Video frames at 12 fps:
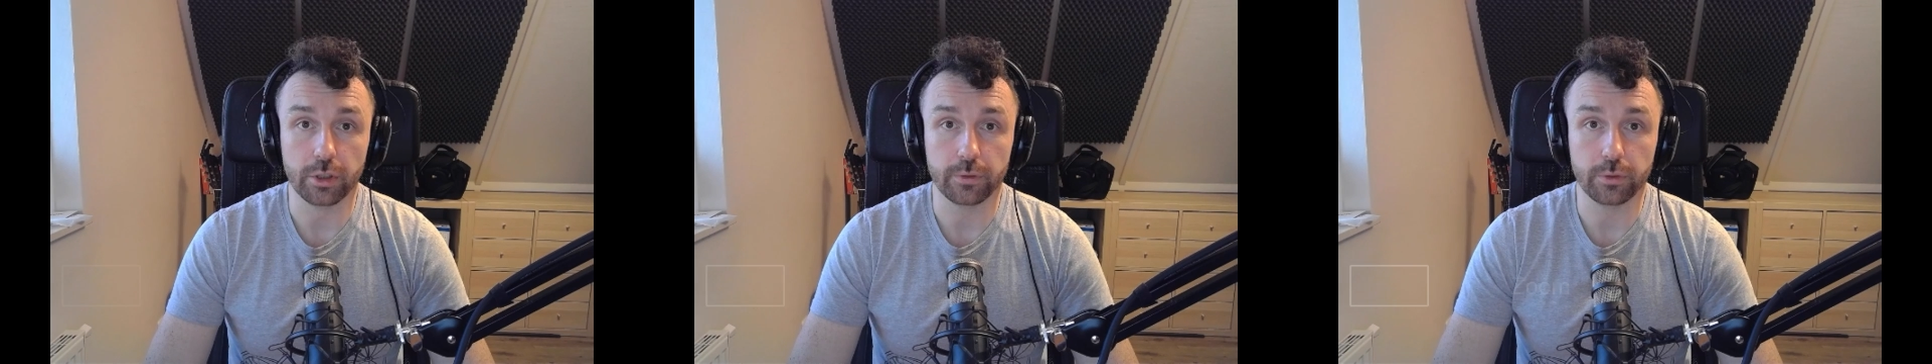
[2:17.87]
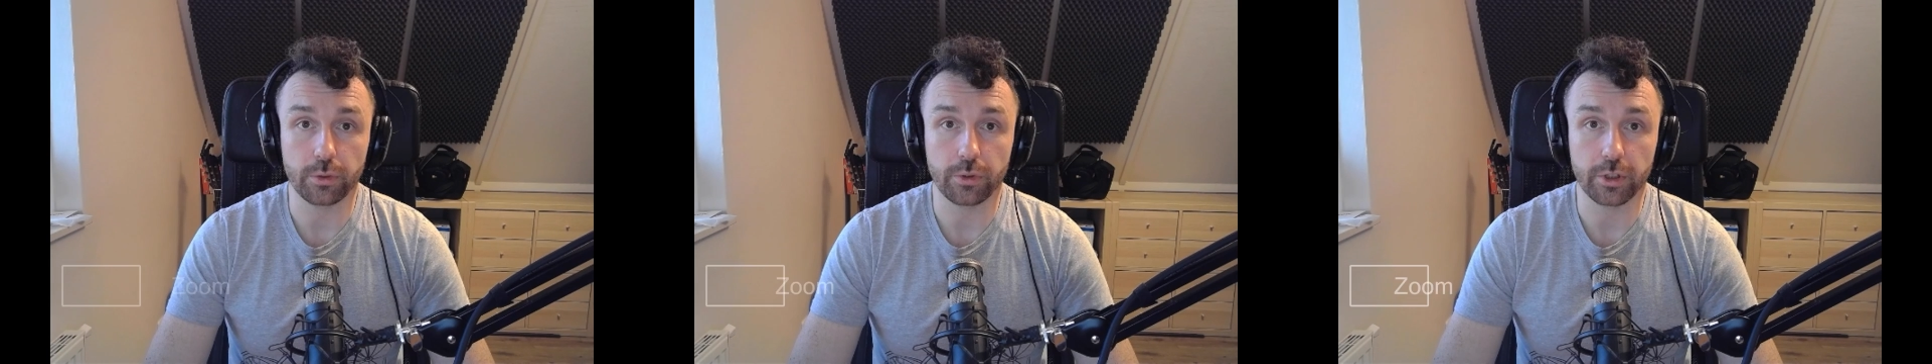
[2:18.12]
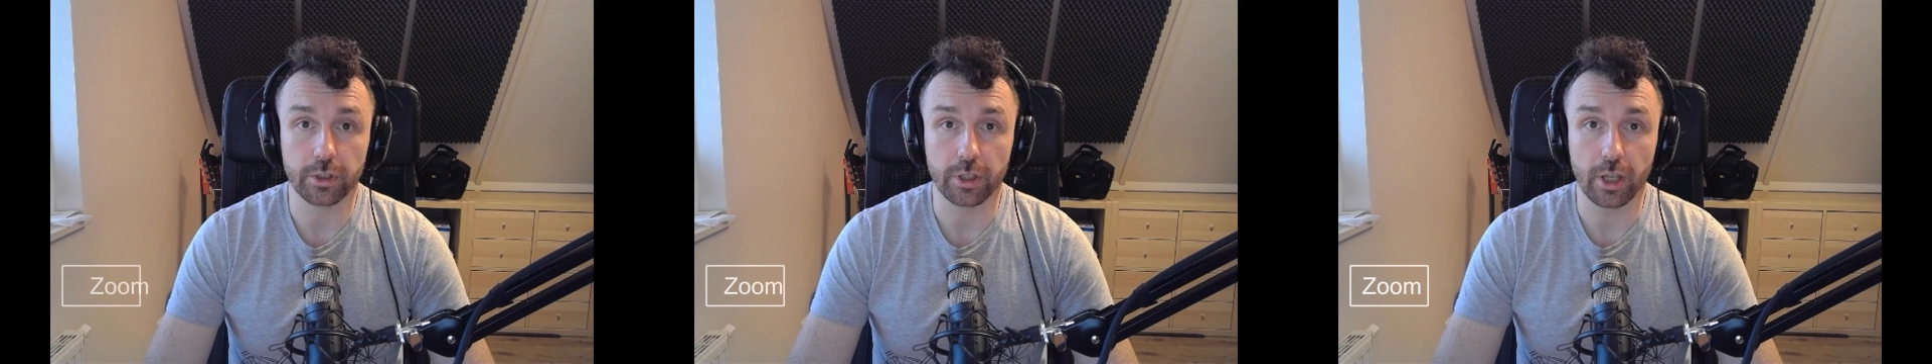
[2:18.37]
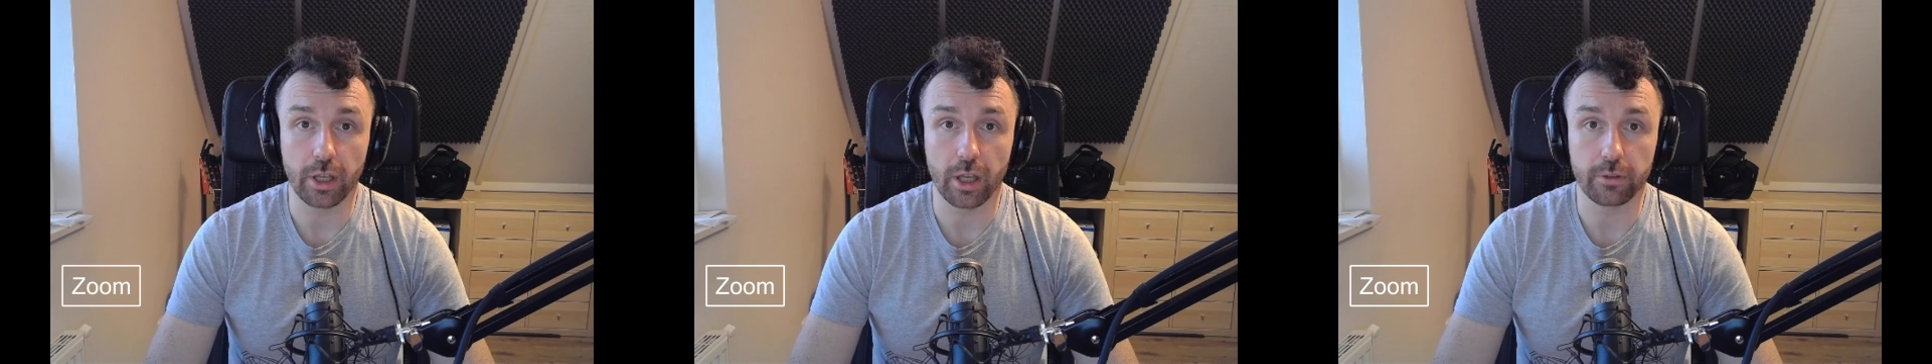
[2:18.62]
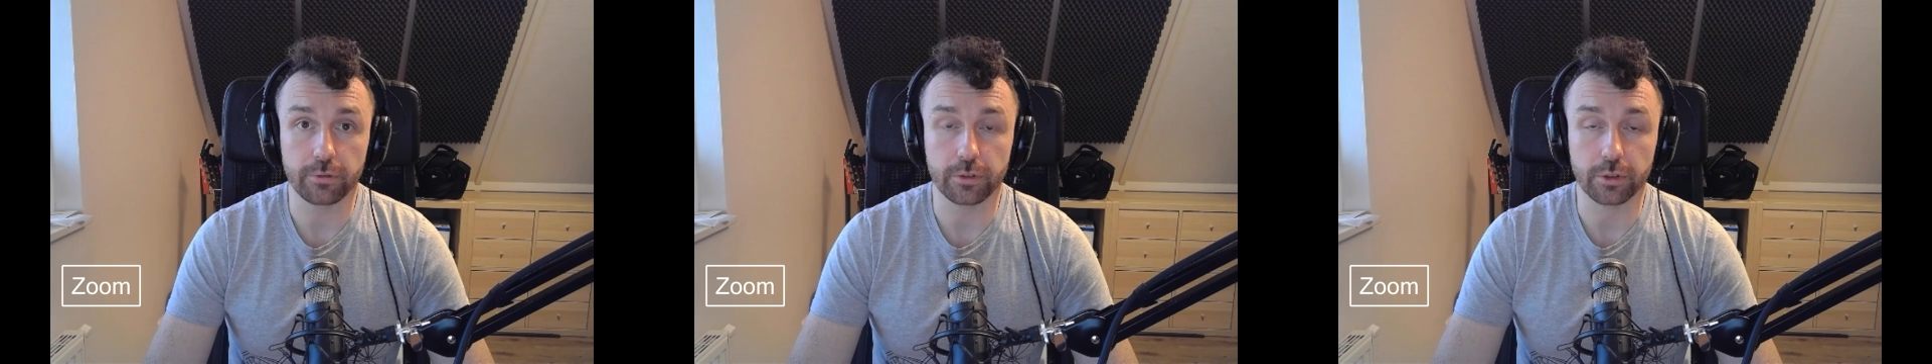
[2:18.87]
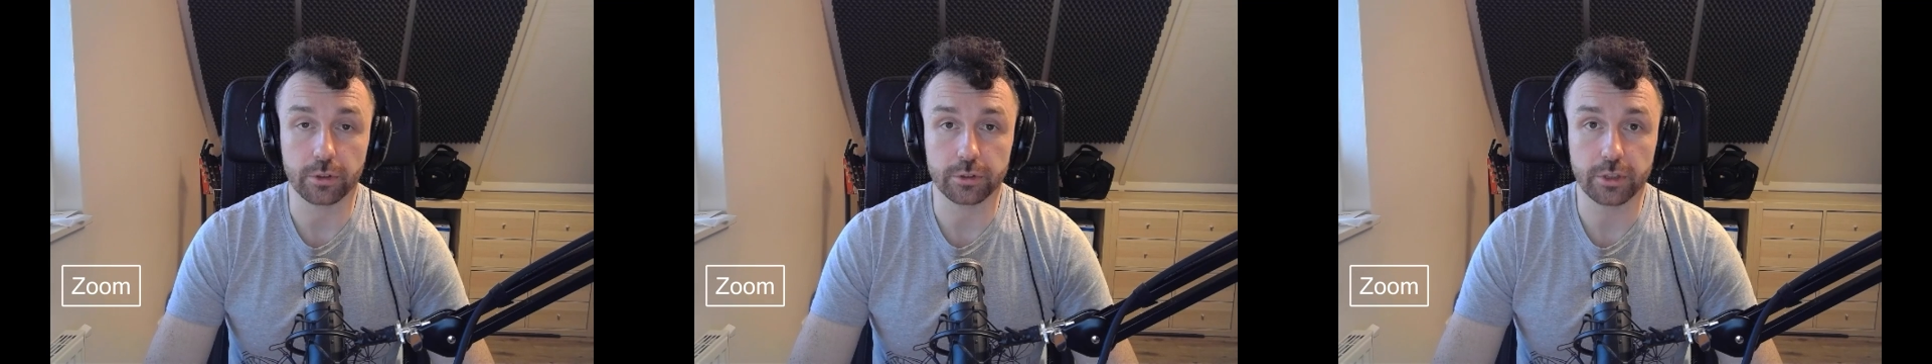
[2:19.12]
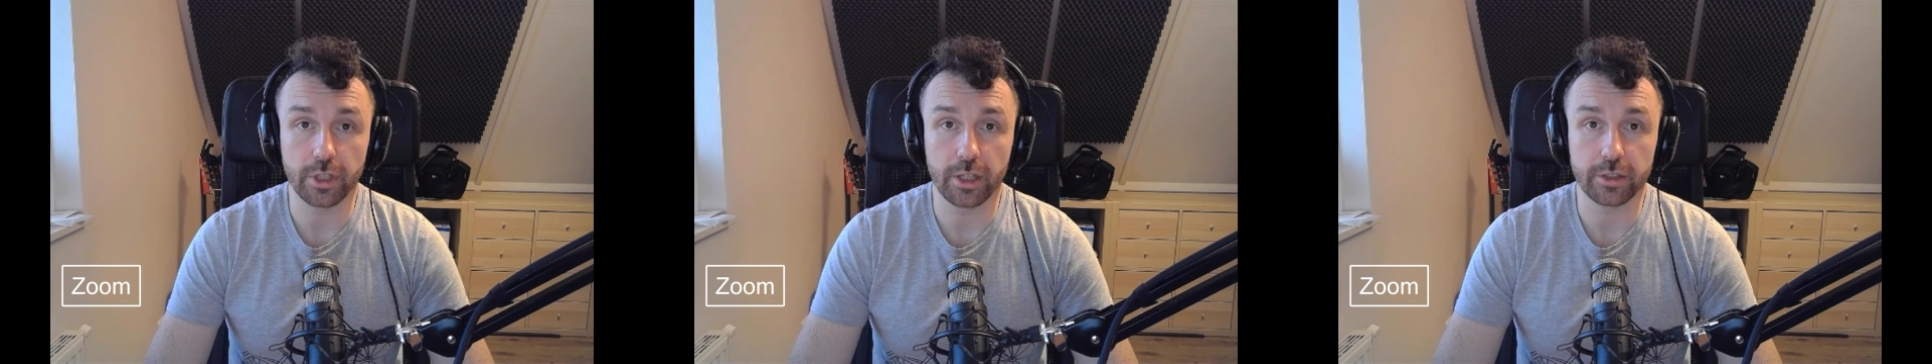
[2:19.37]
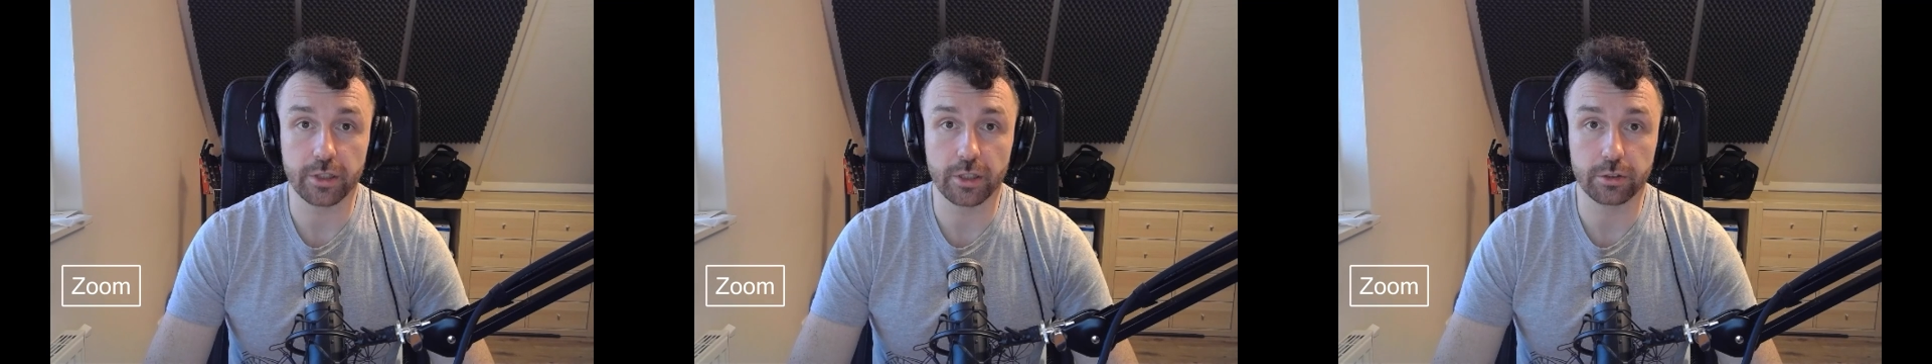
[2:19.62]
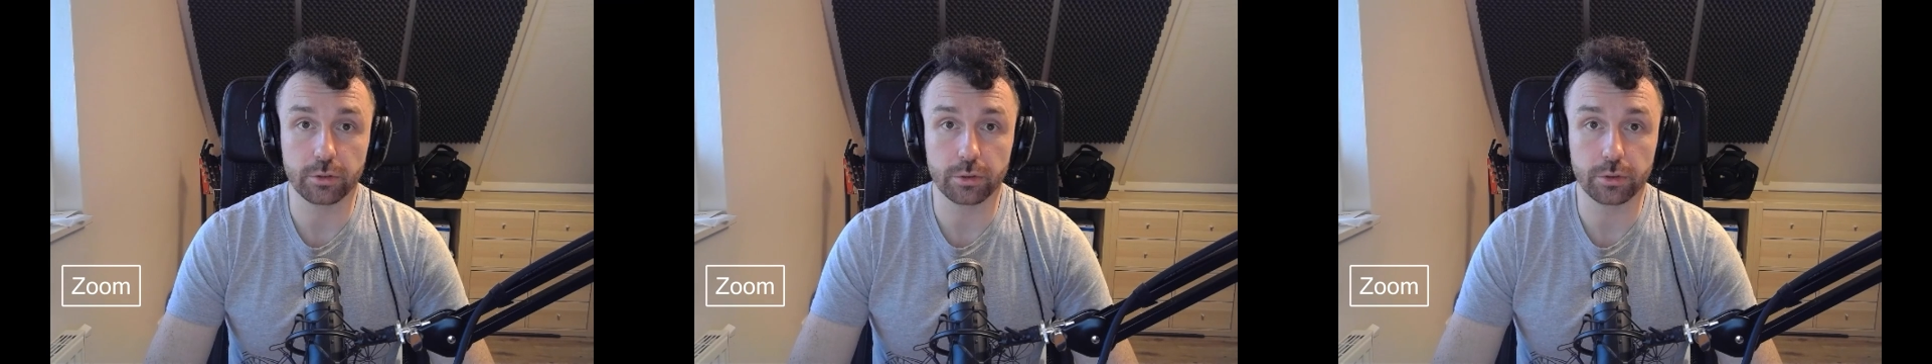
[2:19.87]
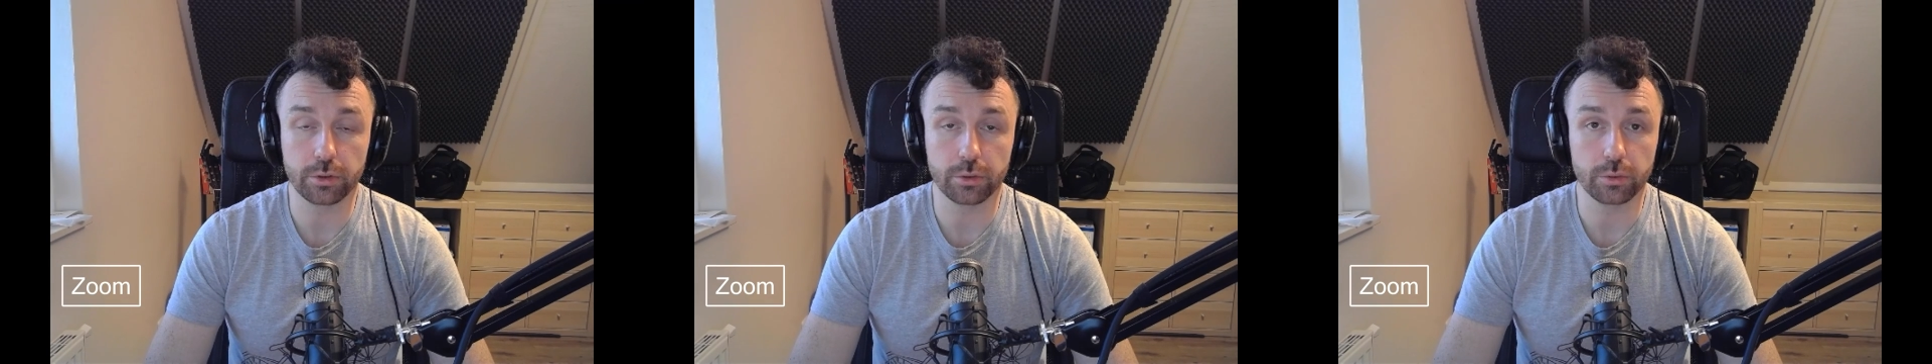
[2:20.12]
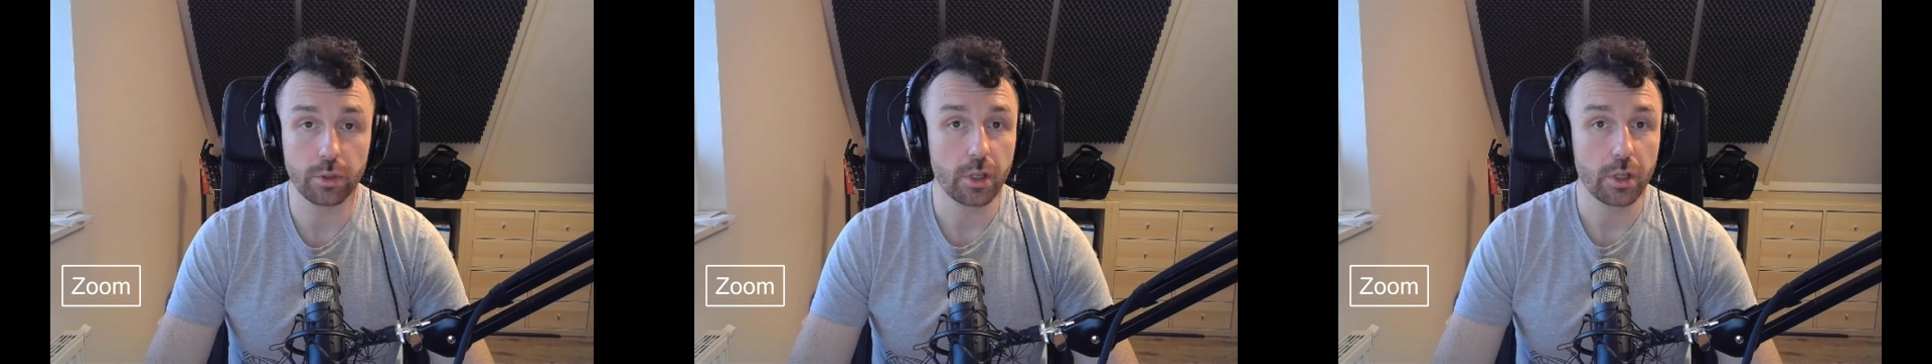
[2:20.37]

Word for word: if you think I have forgotten a setting or two